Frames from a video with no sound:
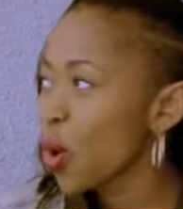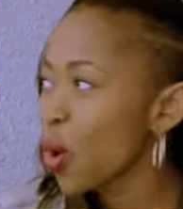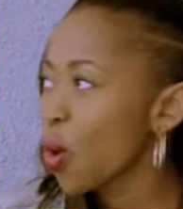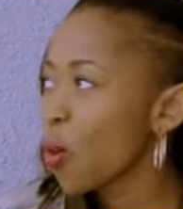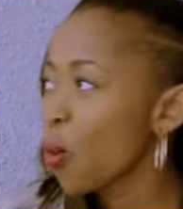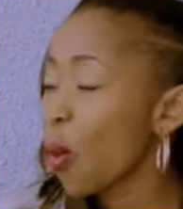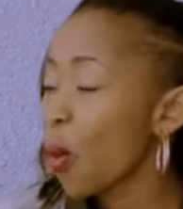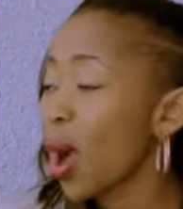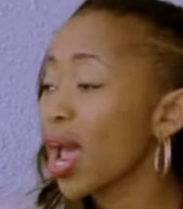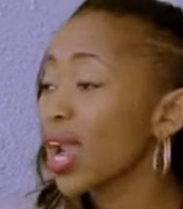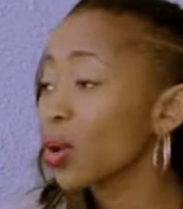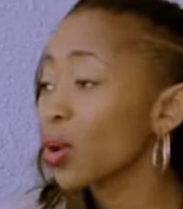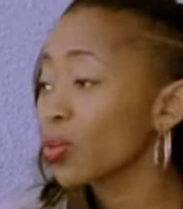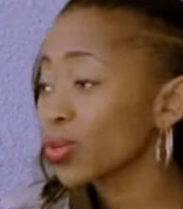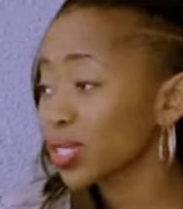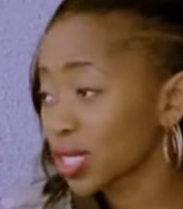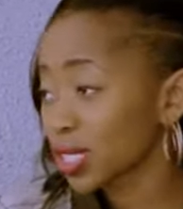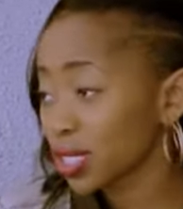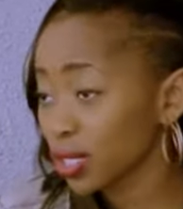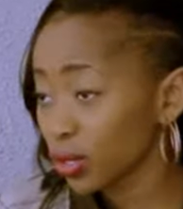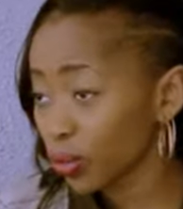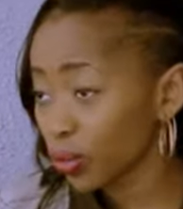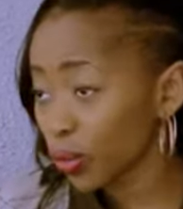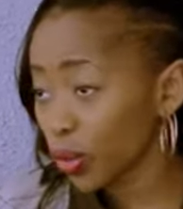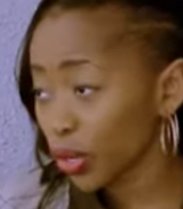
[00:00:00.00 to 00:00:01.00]
While I was
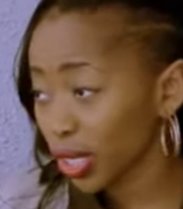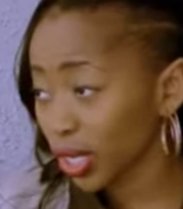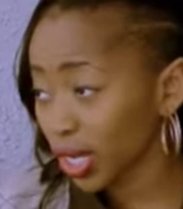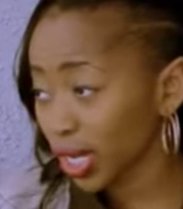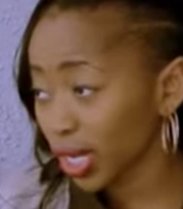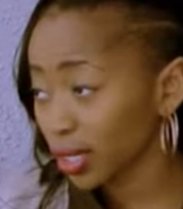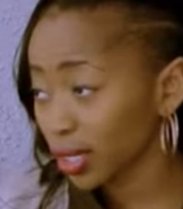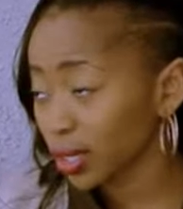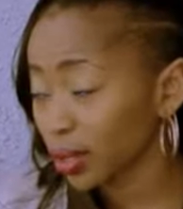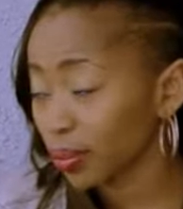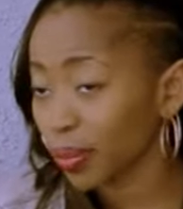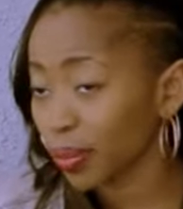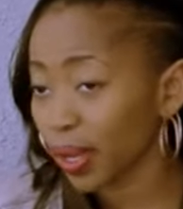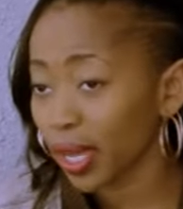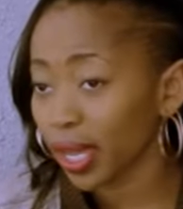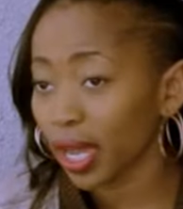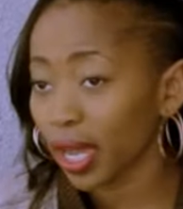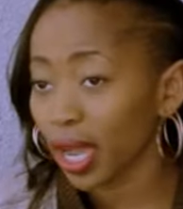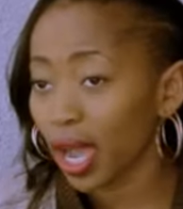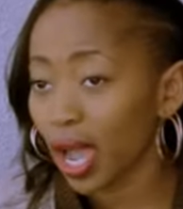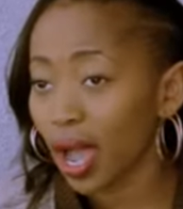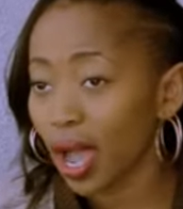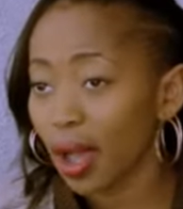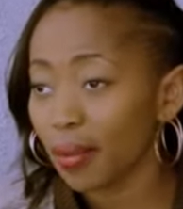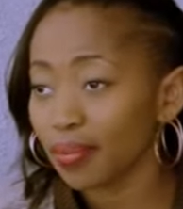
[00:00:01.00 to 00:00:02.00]
still working at the bank,
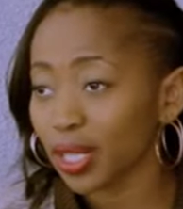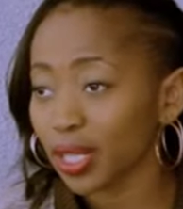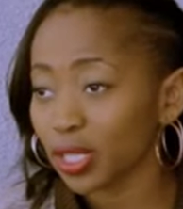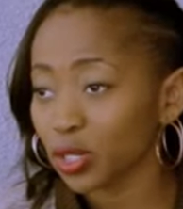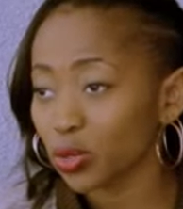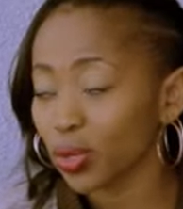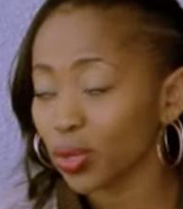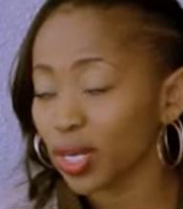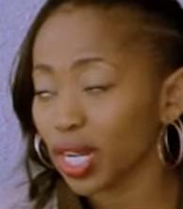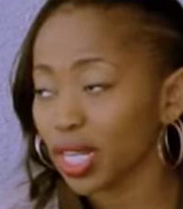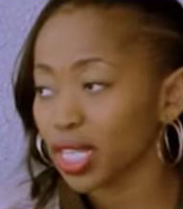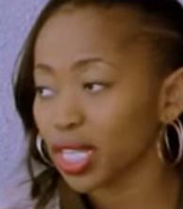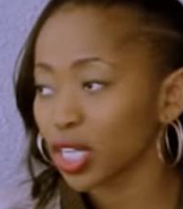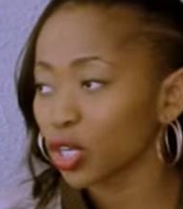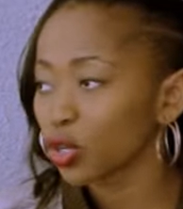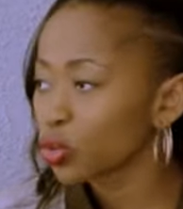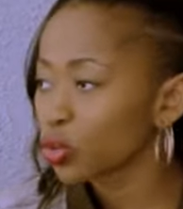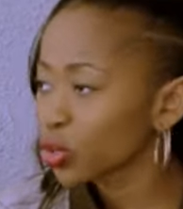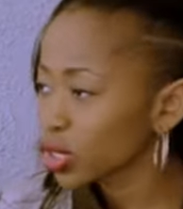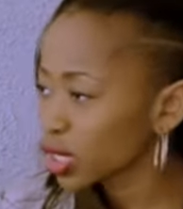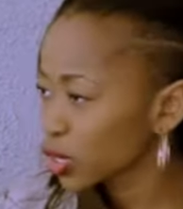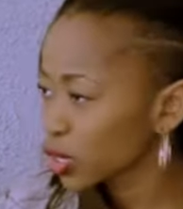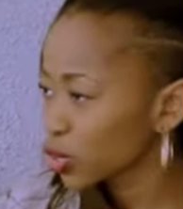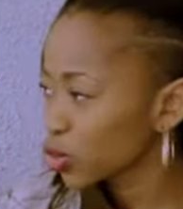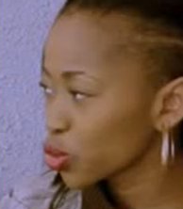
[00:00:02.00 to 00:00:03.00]
um, that's when I then
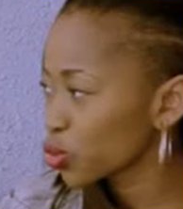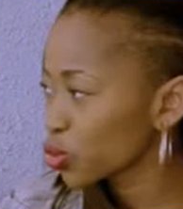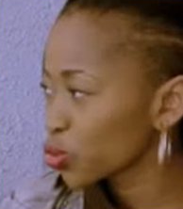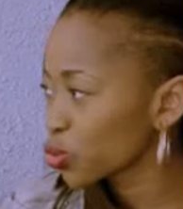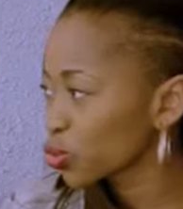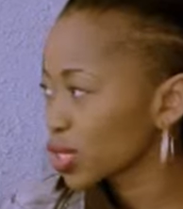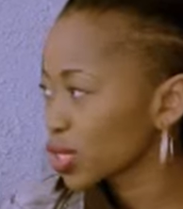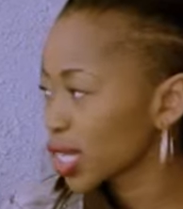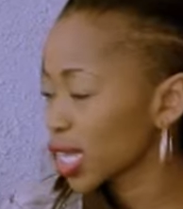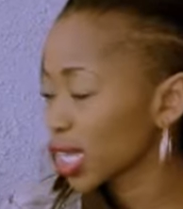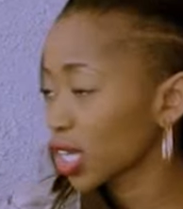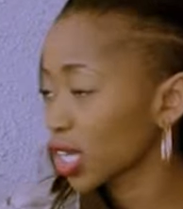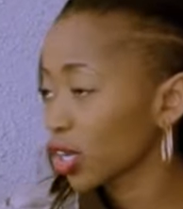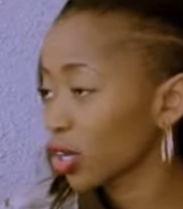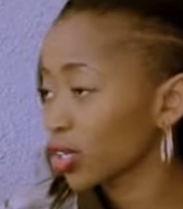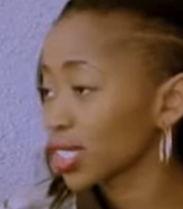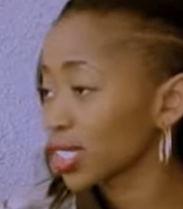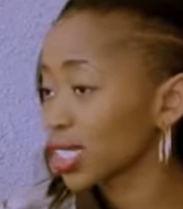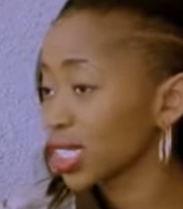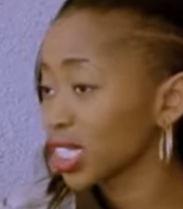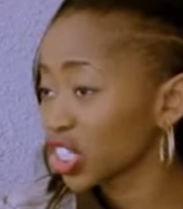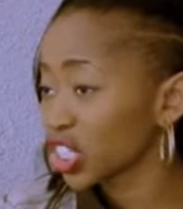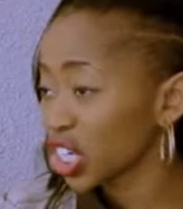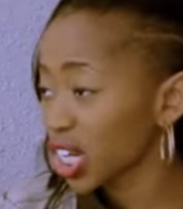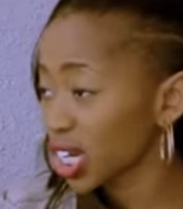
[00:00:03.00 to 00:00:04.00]
looked into taking on
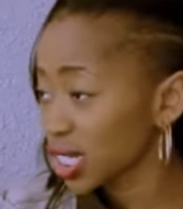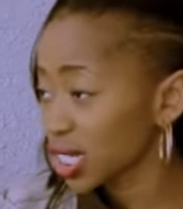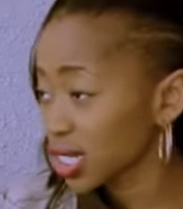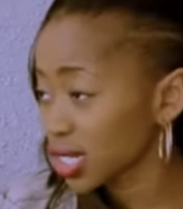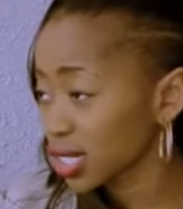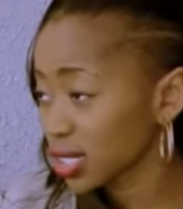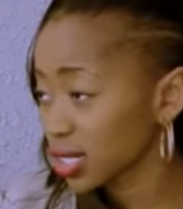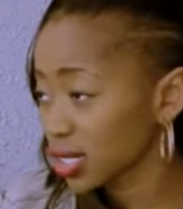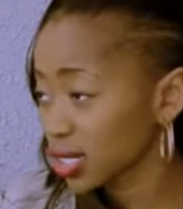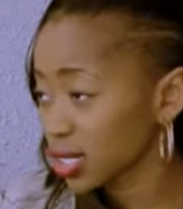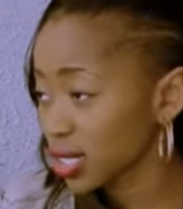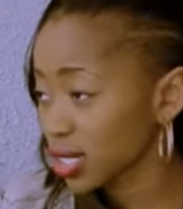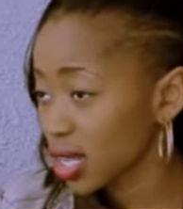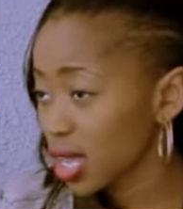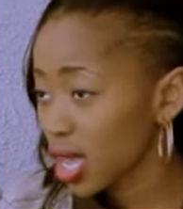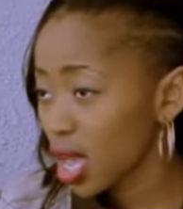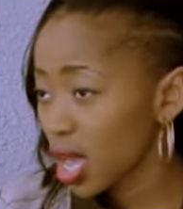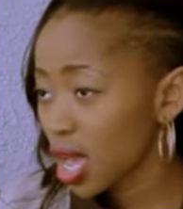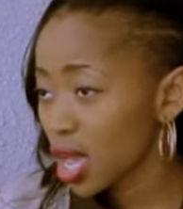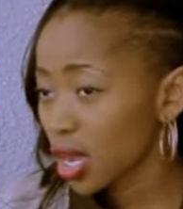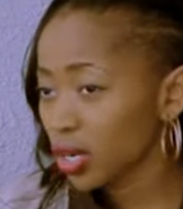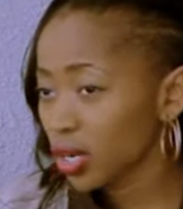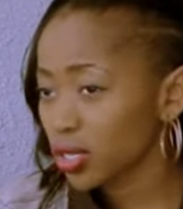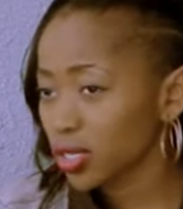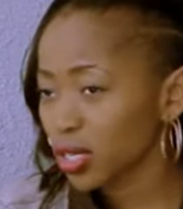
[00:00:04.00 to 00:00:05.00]
DJ lessons
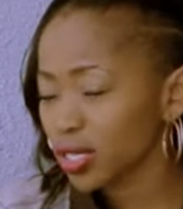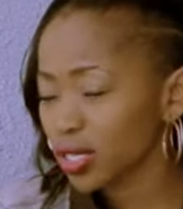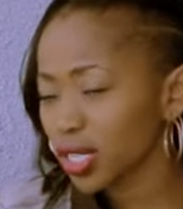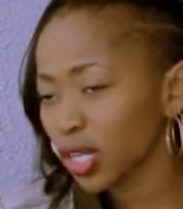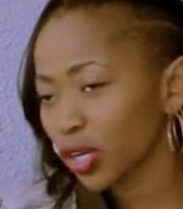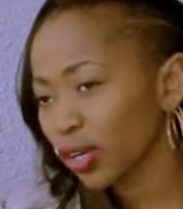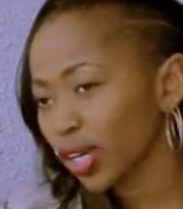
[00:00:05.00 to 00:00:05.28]
because I was like,